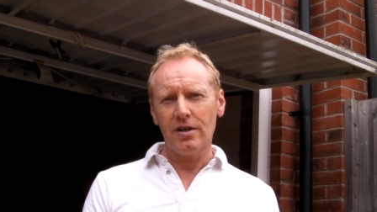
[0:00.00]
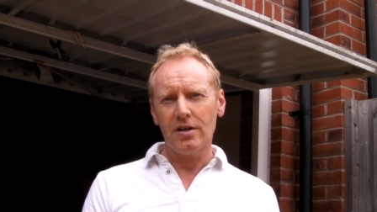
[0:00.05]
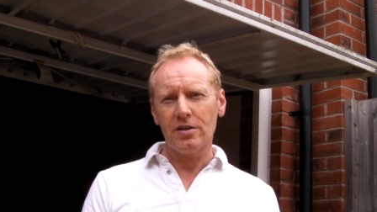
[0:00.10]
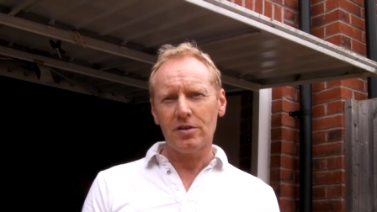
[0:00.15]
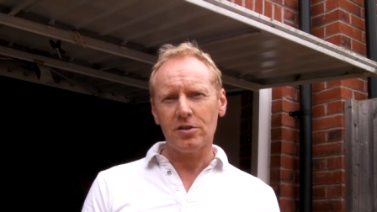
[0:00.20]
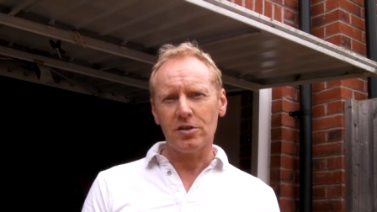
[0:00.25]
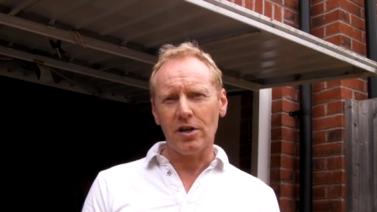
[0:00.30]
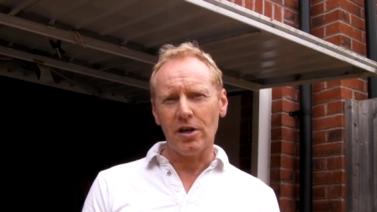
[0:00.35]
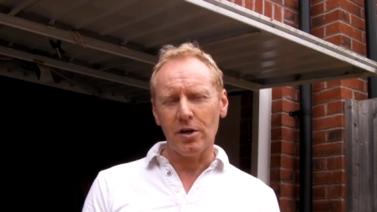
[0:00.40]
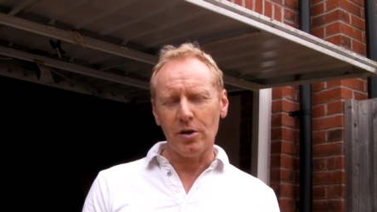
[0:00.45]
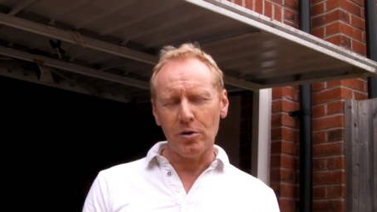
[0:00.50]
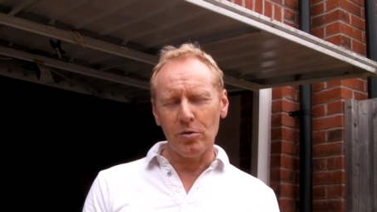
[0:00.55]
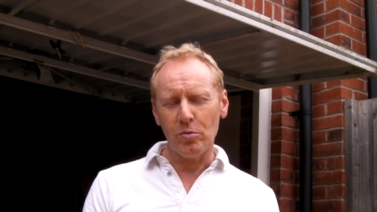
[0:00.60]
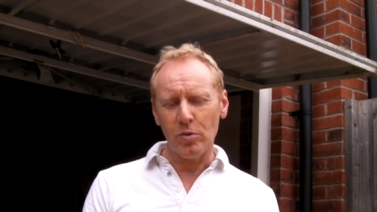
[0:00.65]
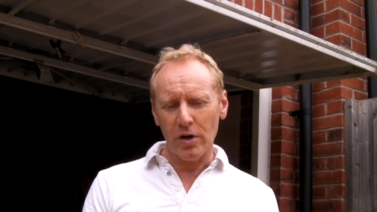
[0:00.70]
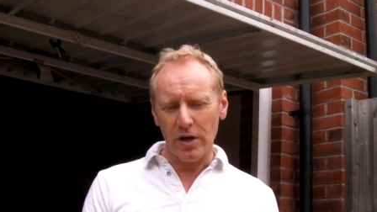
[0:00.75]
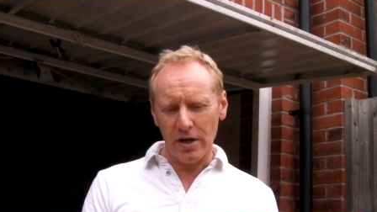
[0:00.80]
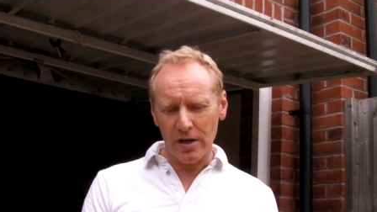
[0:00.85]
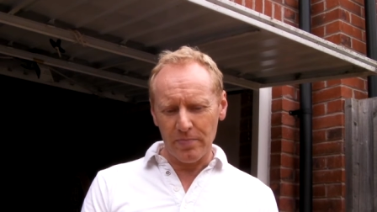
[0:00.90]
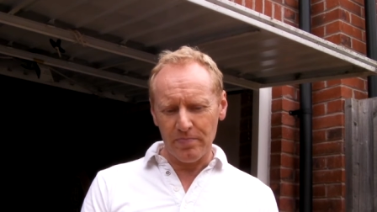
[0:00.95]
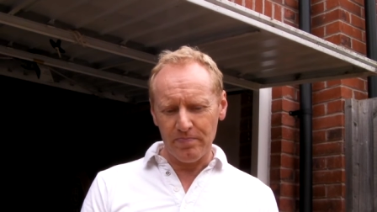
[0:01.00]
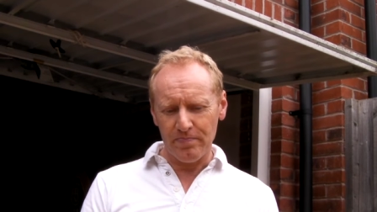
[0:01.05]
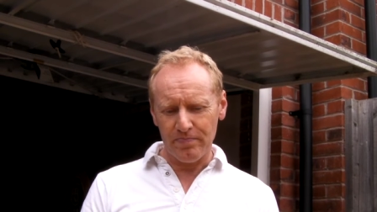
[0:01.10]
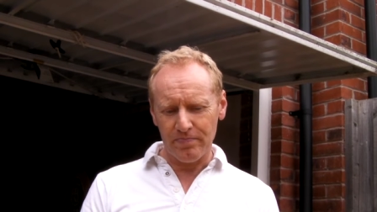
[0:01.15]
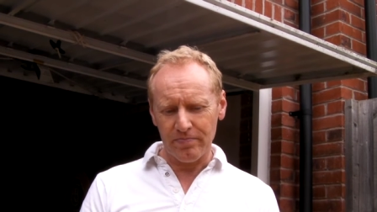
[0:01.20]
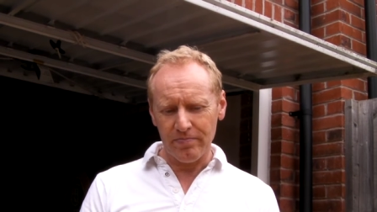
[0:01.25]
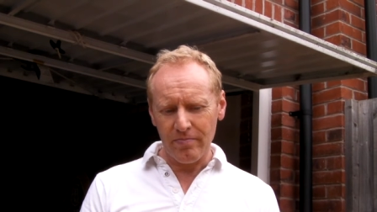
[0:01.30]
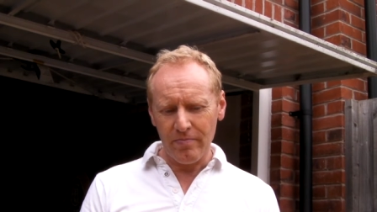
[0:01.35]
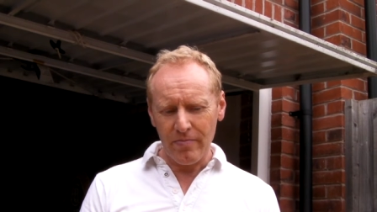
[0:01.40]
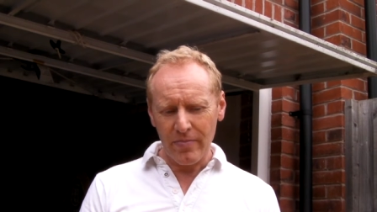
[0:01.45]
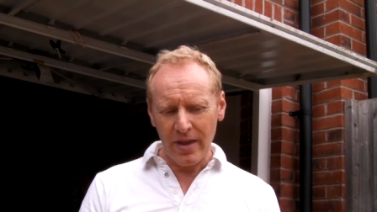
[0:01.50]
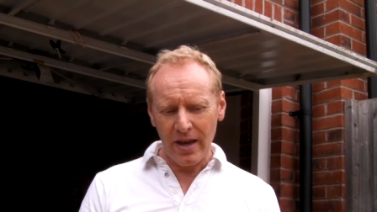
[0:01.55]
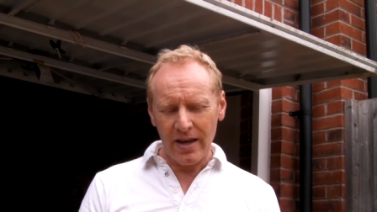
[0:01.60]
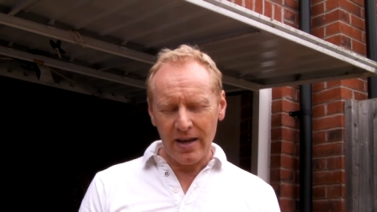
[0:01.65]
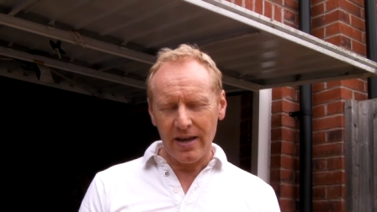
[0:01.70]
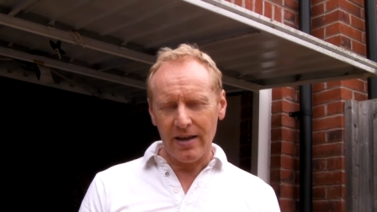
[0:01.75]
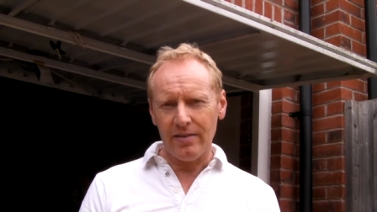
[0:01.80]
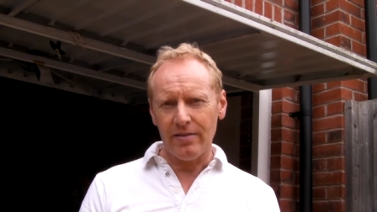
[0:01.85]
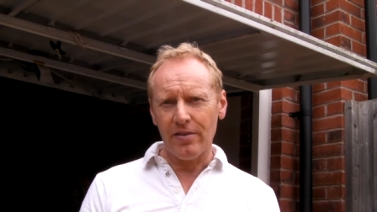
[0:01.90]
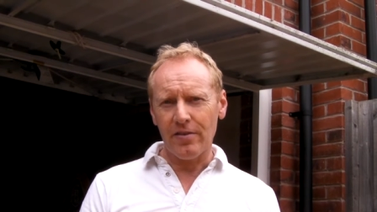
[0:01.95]
so
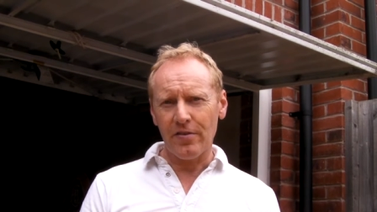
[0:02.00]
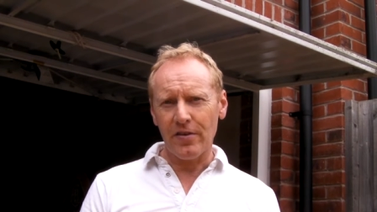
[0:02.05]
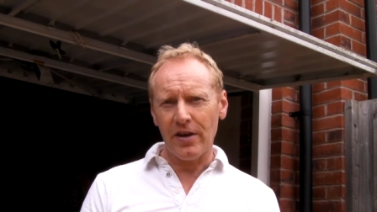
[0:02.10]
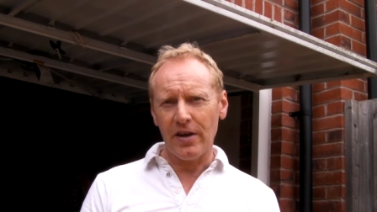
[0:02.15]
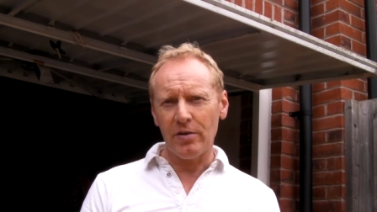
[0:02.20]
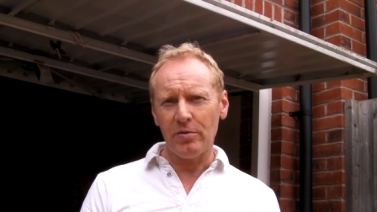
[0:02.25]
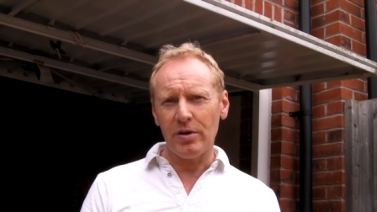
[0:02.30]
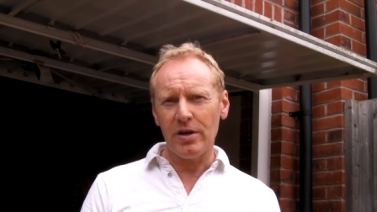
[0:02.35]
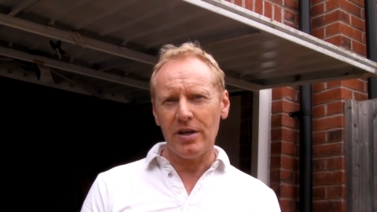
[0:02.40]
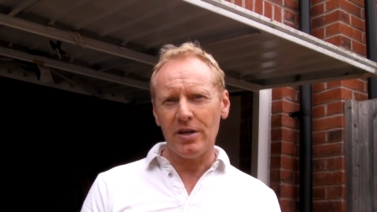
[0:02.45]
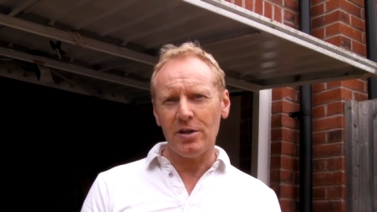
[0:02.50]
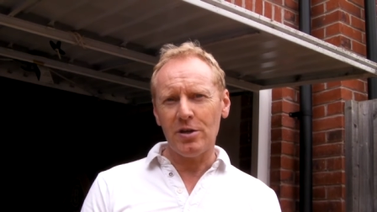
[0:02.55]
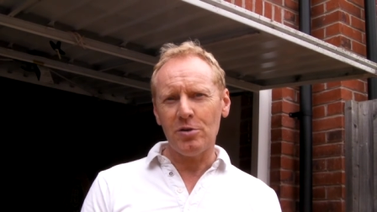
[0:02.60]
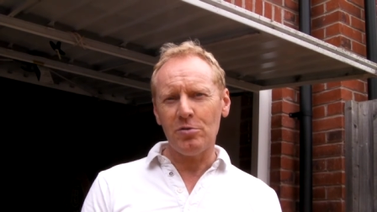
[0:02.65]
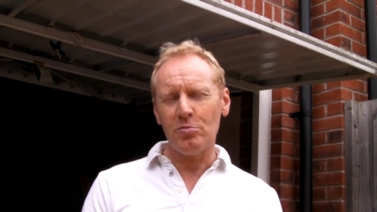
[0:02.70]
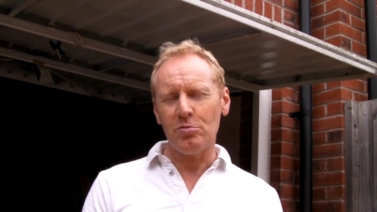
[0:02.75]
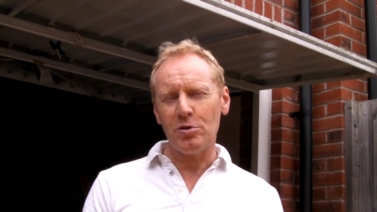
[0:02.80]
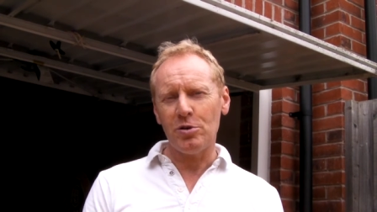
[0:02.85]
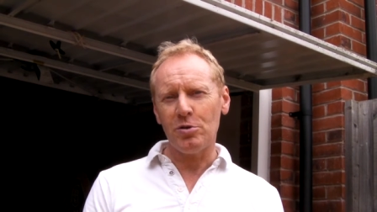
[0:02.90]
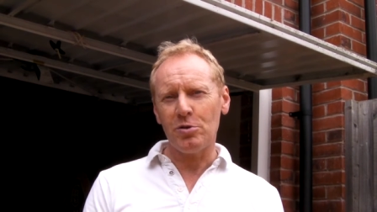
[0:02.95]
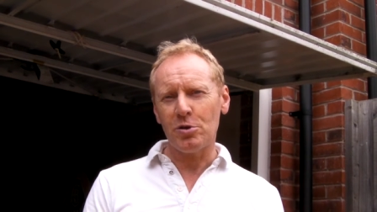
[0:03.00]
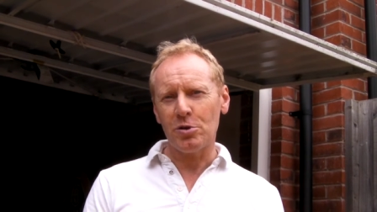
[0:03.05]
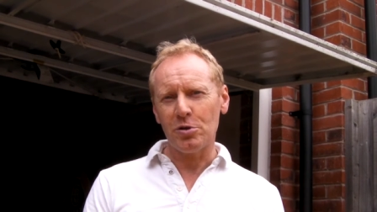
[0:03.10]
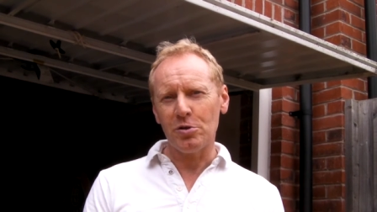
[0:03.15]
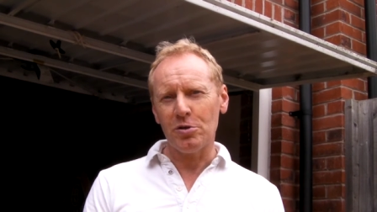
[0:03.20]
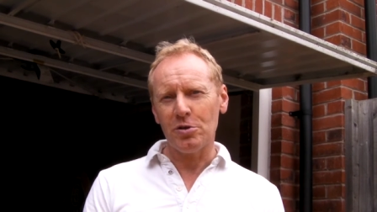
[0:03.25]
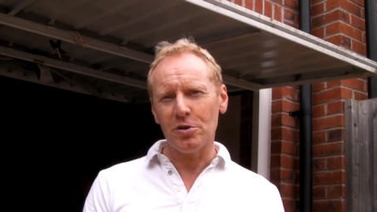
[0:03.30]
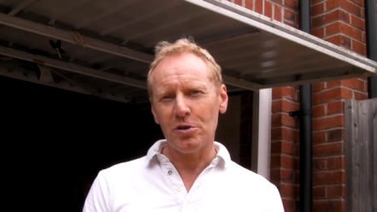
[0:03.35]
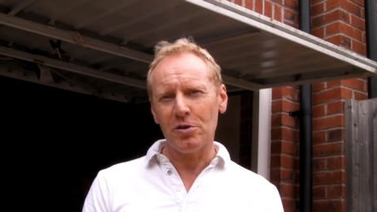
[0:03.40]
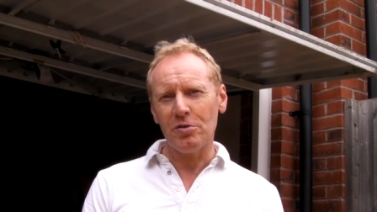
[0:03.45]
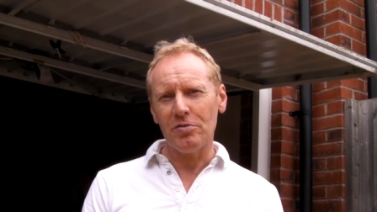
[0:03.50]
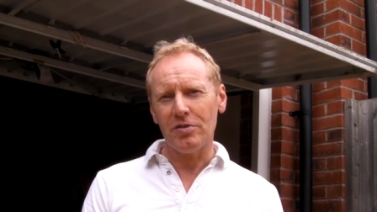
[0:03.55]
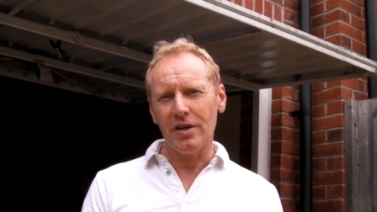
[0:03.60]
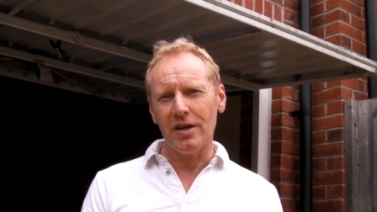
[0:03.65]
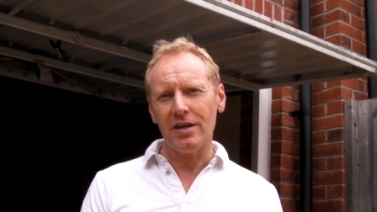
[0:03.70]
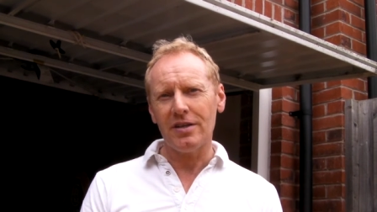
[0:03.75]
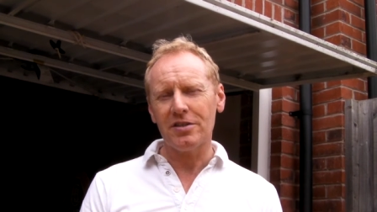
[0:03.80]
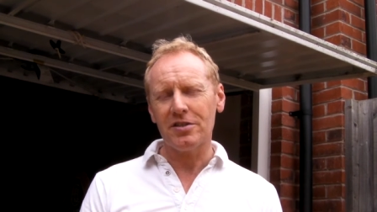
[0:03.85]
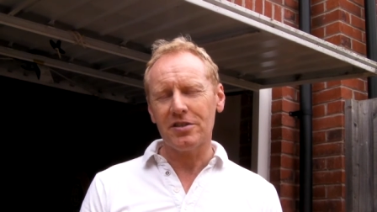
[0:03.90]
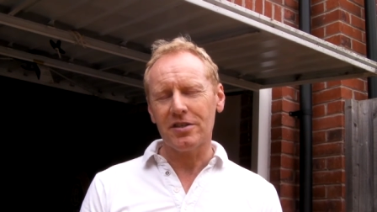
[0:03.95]
in theory you shouldn't do
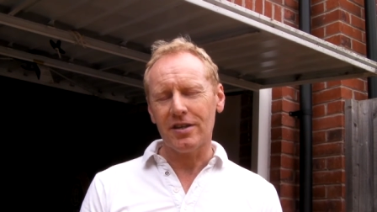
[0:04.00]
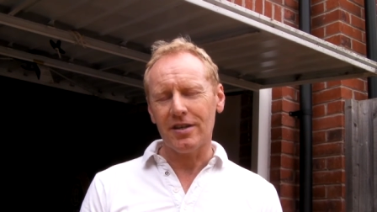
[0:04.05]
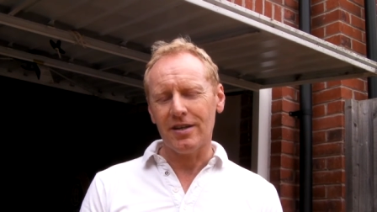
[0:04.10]
this.